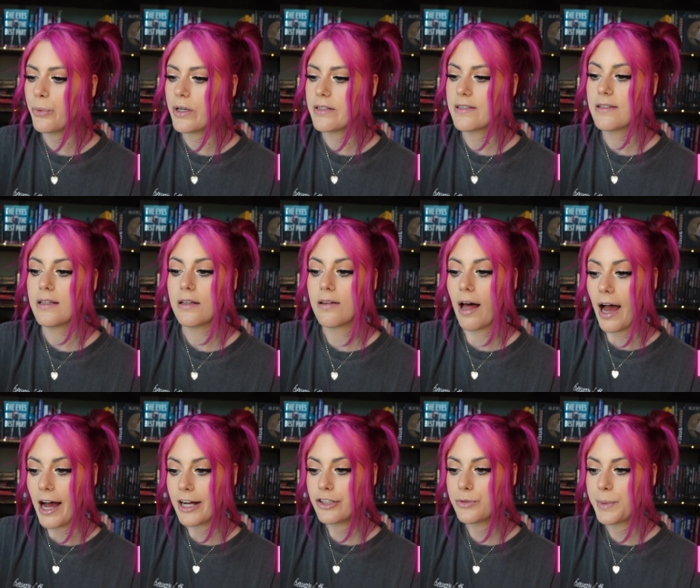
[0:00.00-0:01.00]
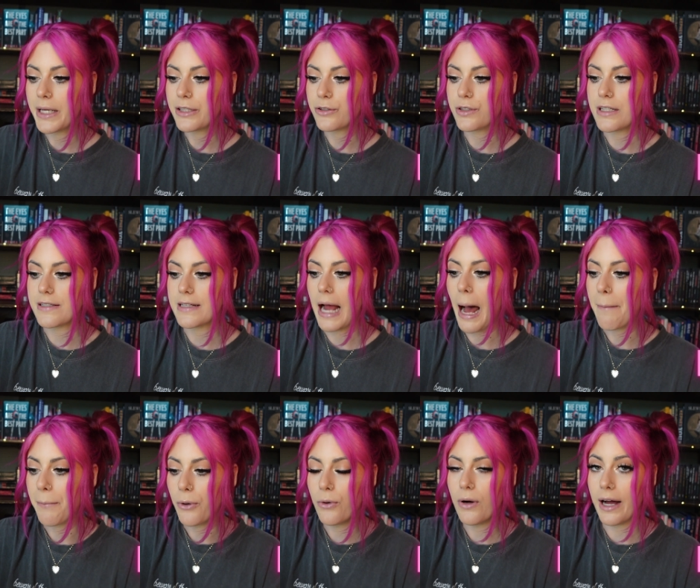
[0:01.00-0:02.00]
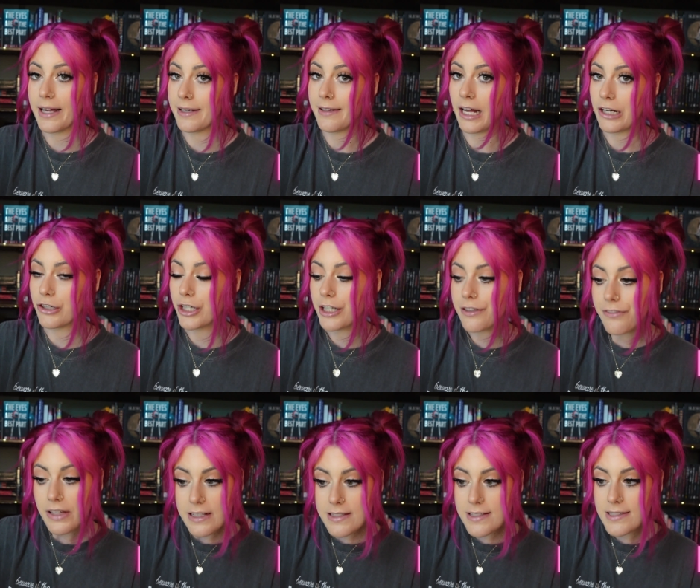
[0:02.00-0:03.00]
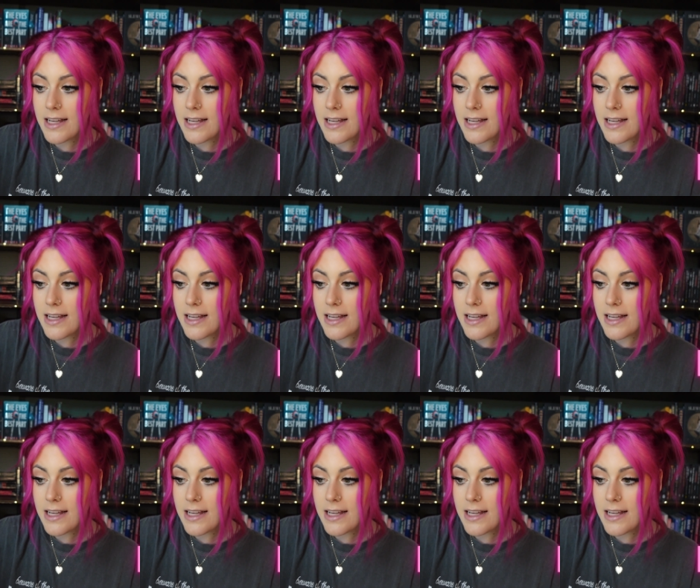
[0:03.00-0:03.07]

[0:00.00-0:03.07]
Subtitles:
was The Lodge by Chris Koppel. I had not heard of this,